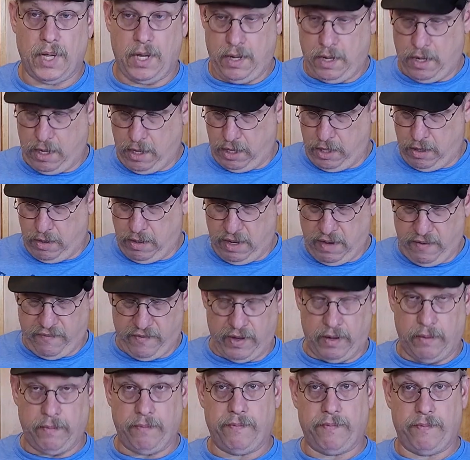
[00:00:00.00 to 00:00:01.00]
And there you have
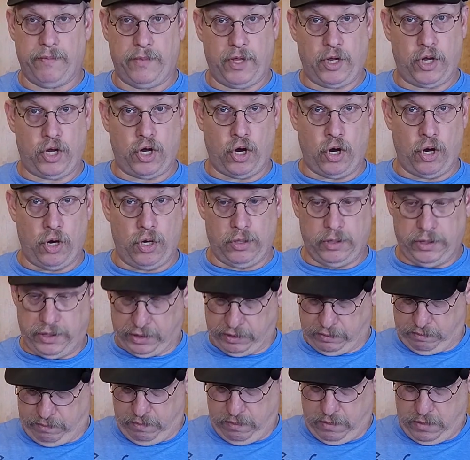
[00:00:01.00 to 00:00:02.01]
it,
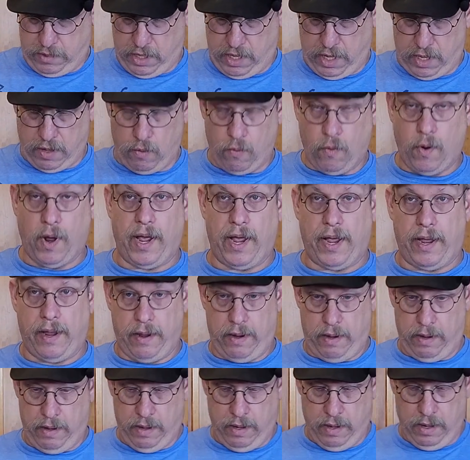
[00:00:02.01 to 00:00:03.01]
curds and whey.
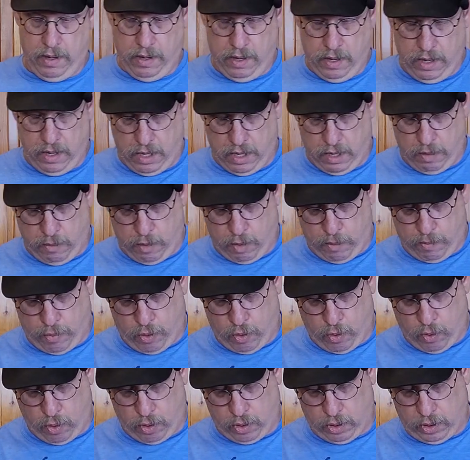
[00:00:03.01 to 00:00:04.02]
I'm gonna
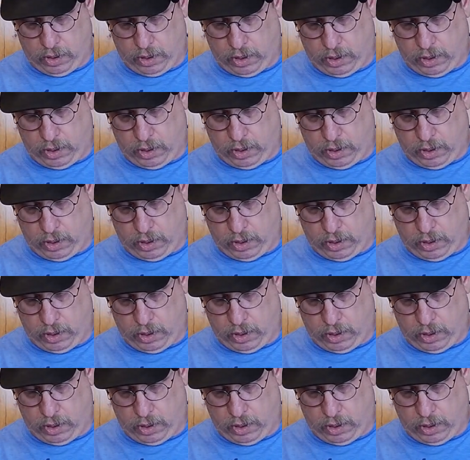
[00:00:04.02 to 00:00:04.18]
pour a